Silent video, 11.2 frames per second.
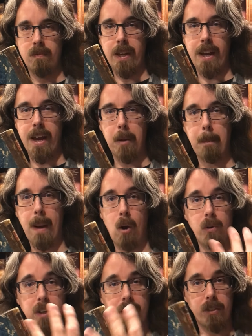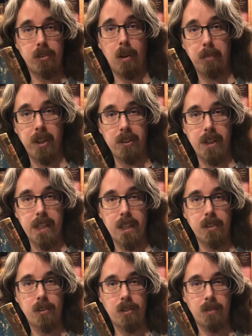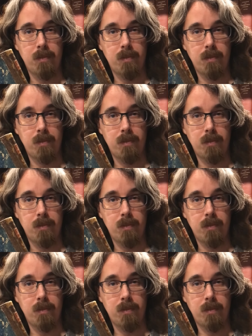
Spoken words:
and had it bound into something like this,